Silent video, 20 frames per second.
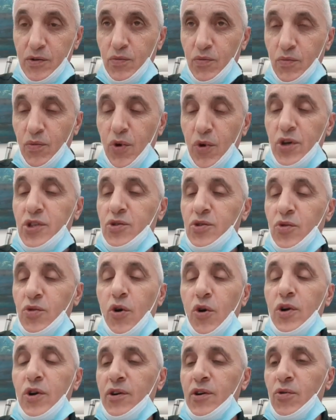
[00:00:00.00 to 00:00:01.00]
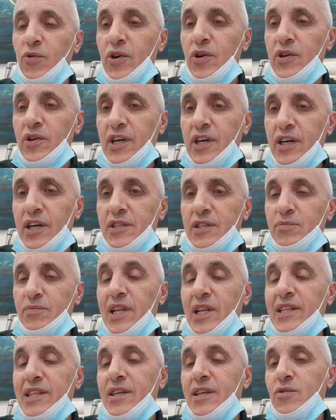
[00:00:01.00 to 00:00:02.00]
most all the workers,
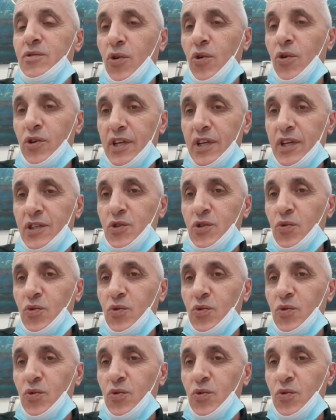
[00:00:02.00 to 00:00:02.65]
building workers